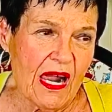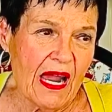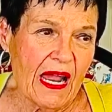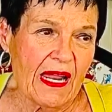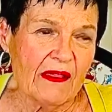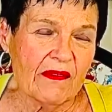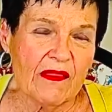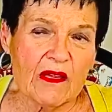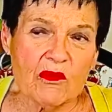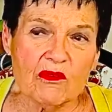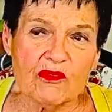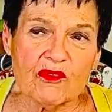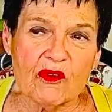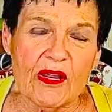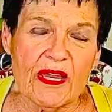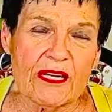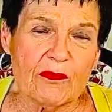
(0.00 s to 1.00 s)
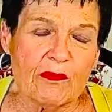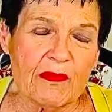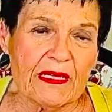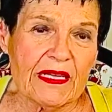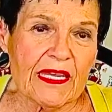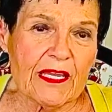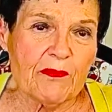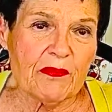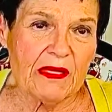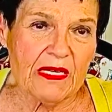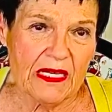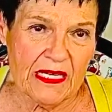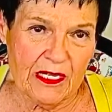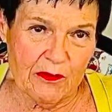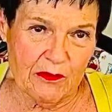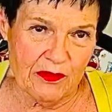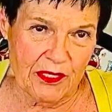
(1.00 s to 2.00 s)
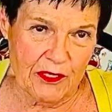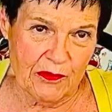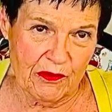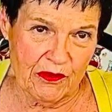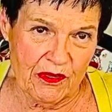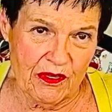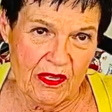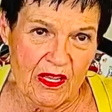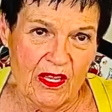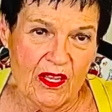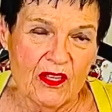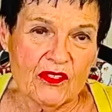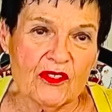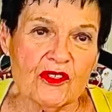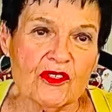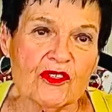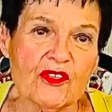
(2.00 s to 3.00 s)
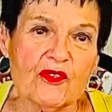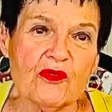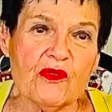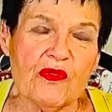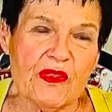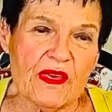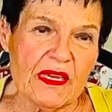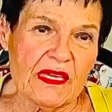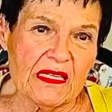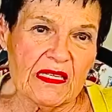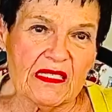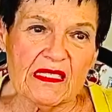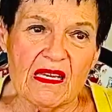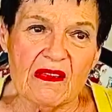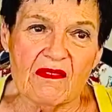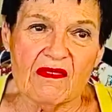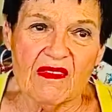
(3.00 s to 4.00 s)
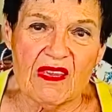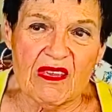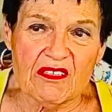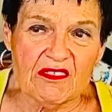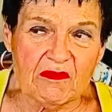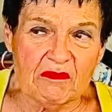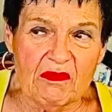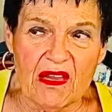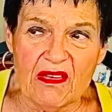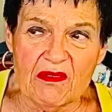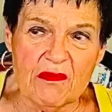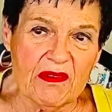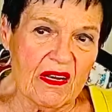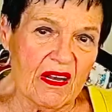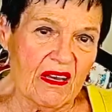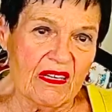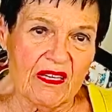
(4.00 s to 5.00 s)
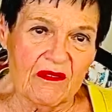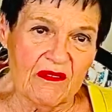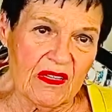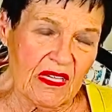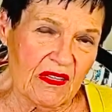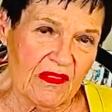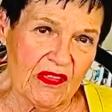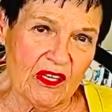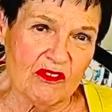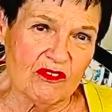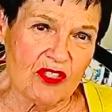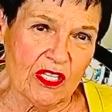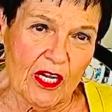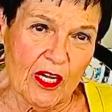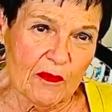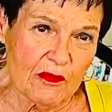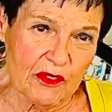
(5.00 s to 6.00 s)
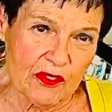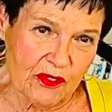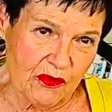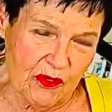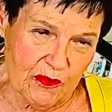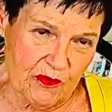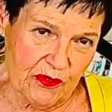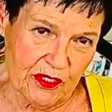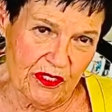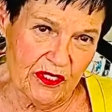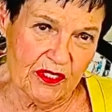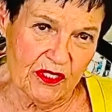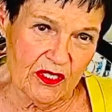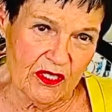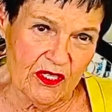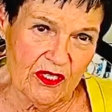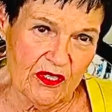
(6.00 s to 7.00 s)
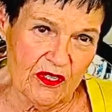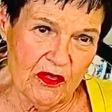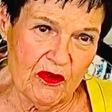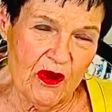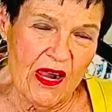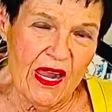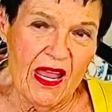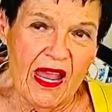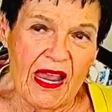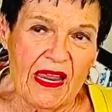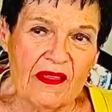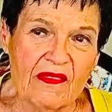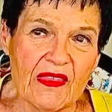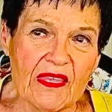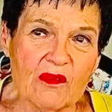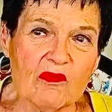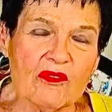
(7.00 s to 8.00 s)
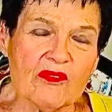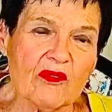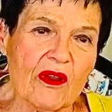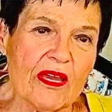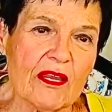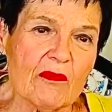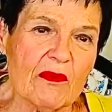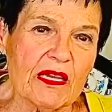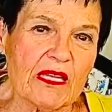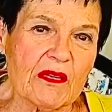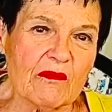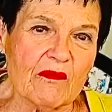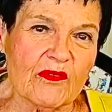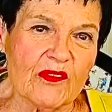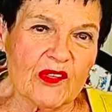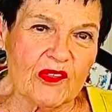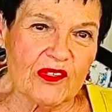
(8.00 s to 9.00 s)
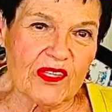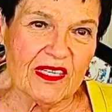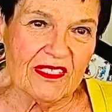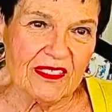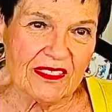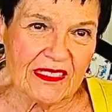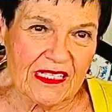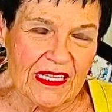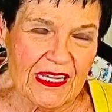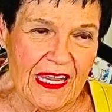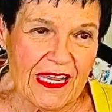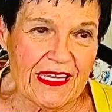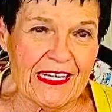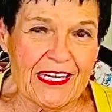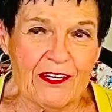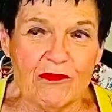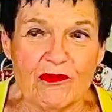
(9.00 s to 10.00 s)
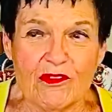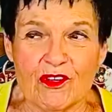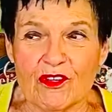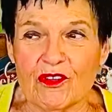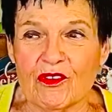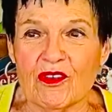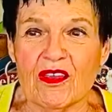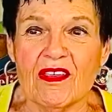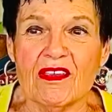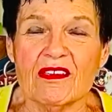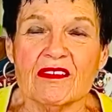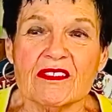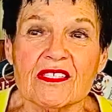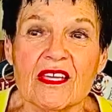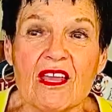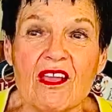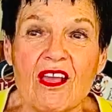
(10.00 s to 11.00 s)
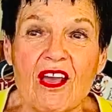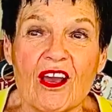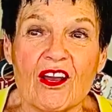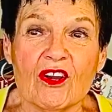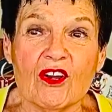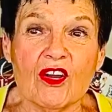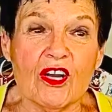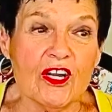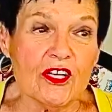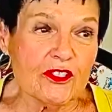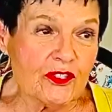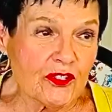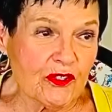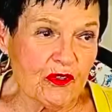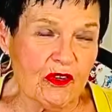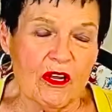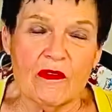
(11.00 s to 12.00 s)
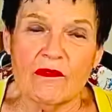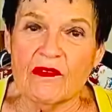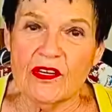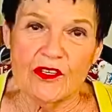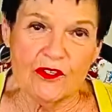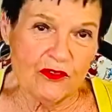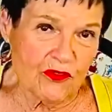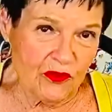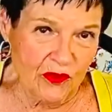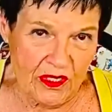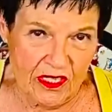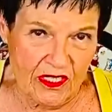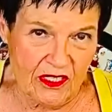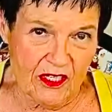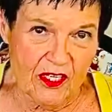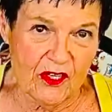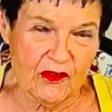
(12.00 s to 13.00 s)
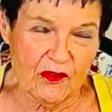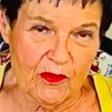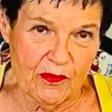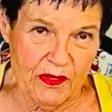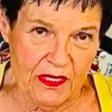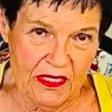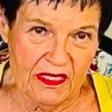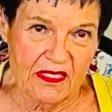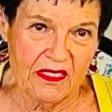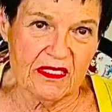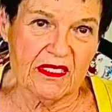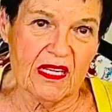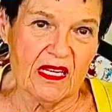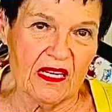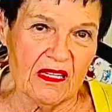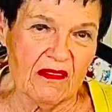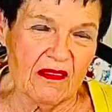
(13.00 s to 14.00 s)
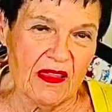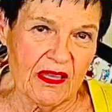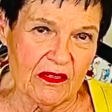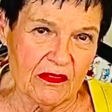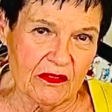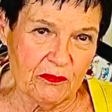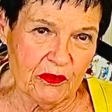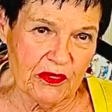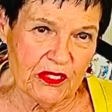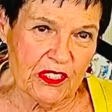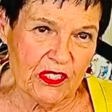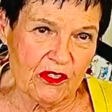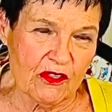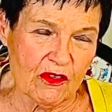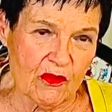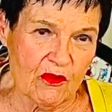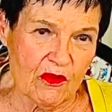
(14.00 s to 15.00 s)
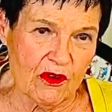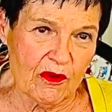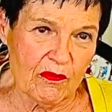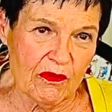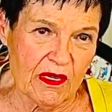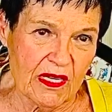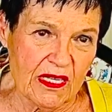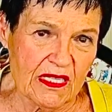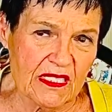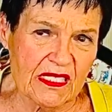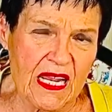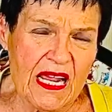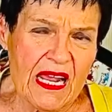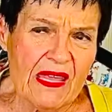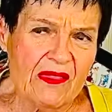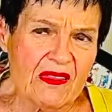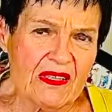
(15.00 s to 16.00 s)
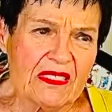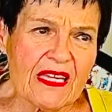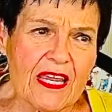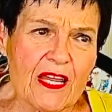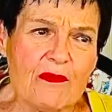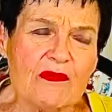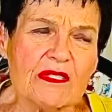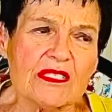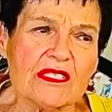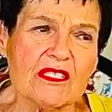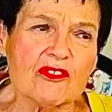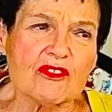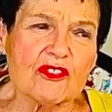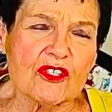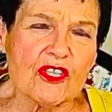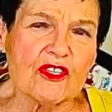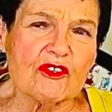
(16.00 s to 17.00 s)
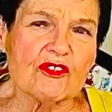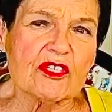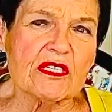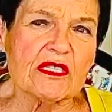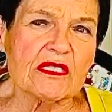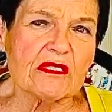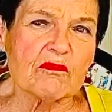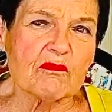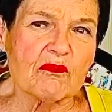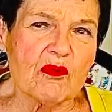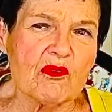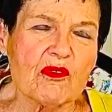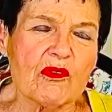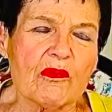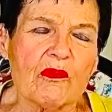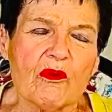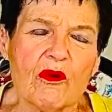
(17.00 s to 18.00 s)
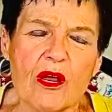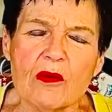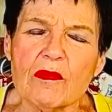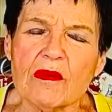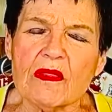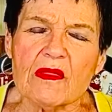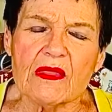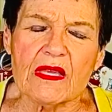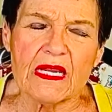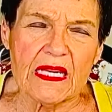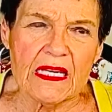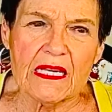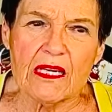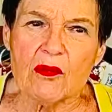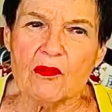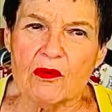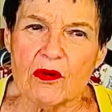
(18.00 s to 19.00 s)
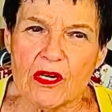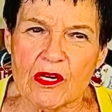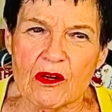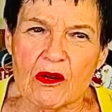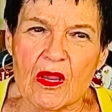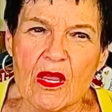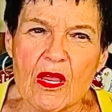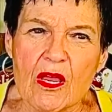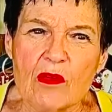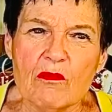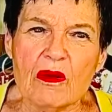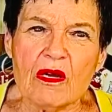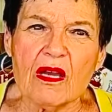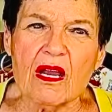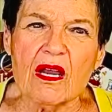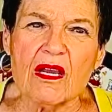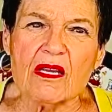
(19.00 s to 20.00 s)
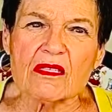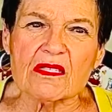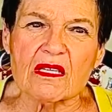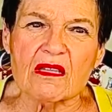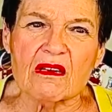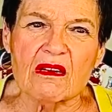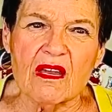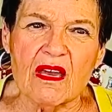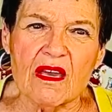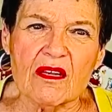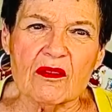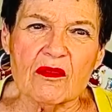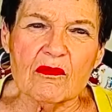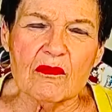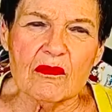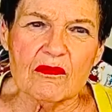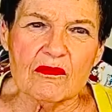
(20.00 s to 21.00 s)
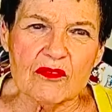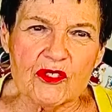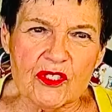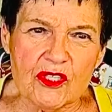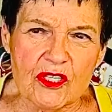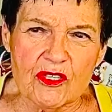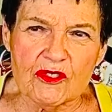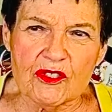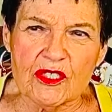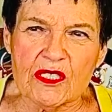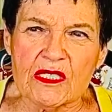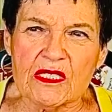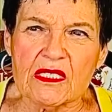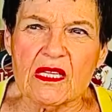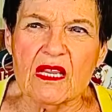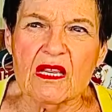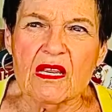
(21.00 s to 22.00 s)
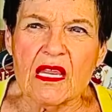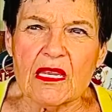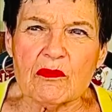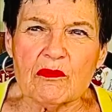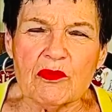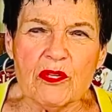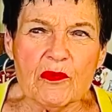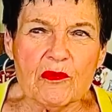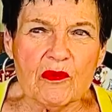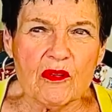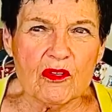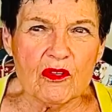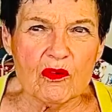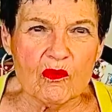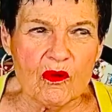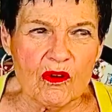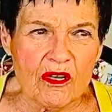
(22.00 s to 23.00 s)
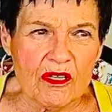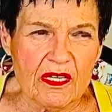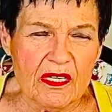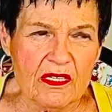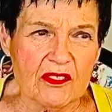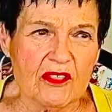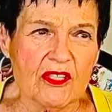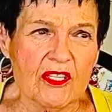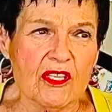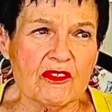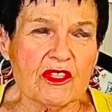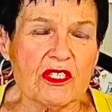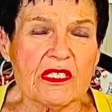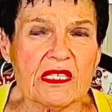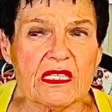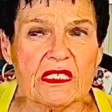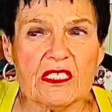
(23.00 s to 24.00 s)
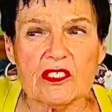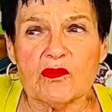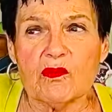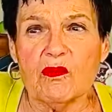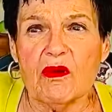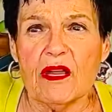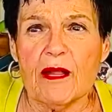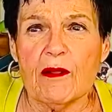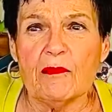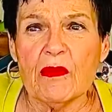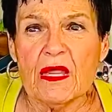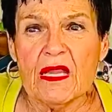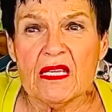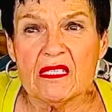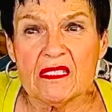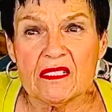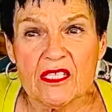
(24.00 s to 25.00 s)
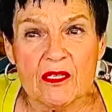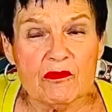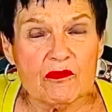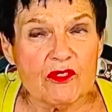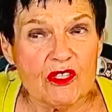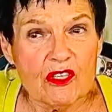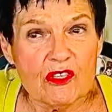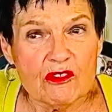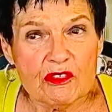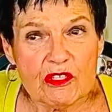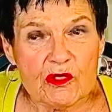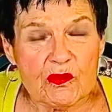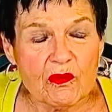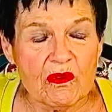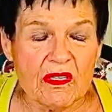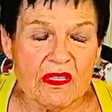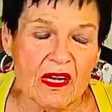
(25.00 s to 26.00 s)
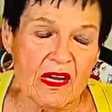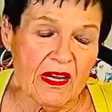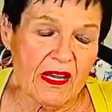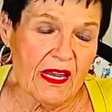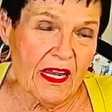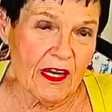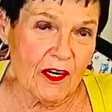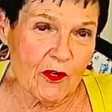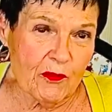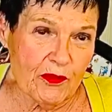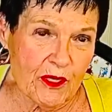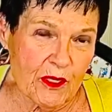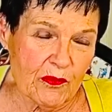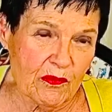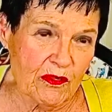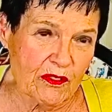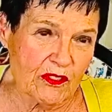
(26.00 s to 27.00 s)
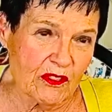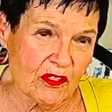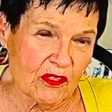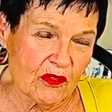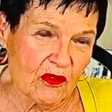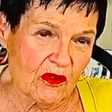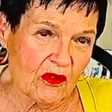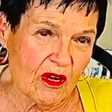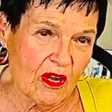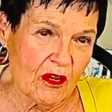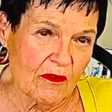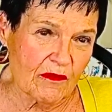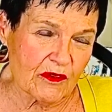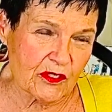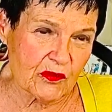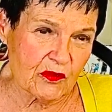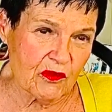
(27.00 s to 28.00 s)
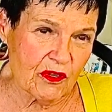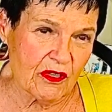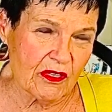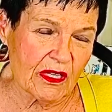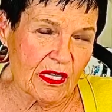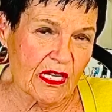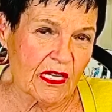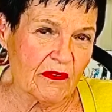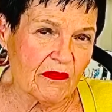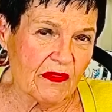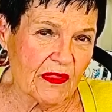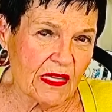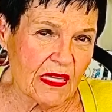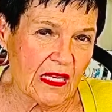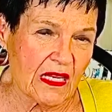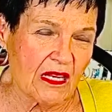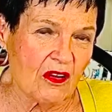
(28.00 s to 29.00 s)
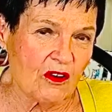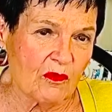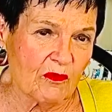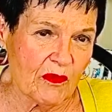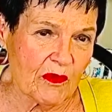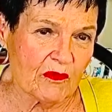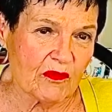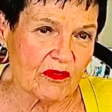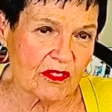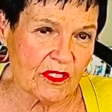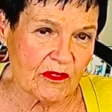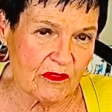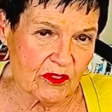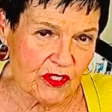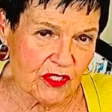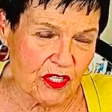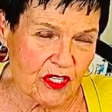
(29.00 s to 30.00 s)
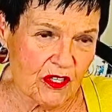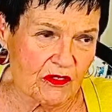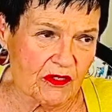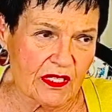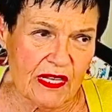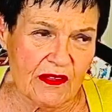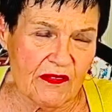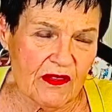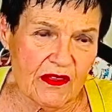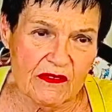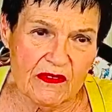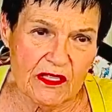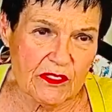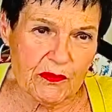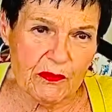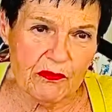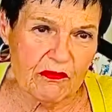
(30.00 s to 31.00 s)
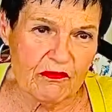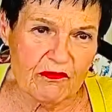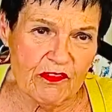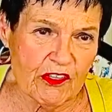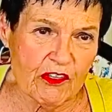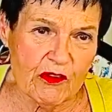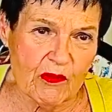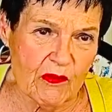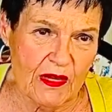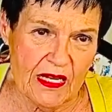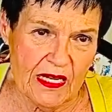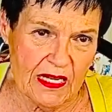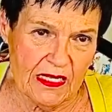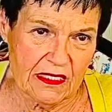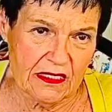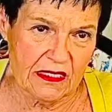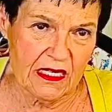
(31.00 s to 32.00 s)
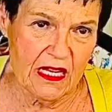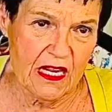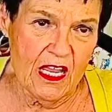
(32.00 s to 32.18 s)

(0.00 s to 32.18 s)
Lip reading: and they will try to manipulate people to do things that's maybe not even in their job description to do, and then we'll try to make them feel guilty. And if there is a cluster of untreated codependence in that particular workplace, this happens in churches more probably than anywhere, because a lot of churches and people who work in churches, this is why some churches will not hire people to do their office work if they are members of the church. And I think that's very wise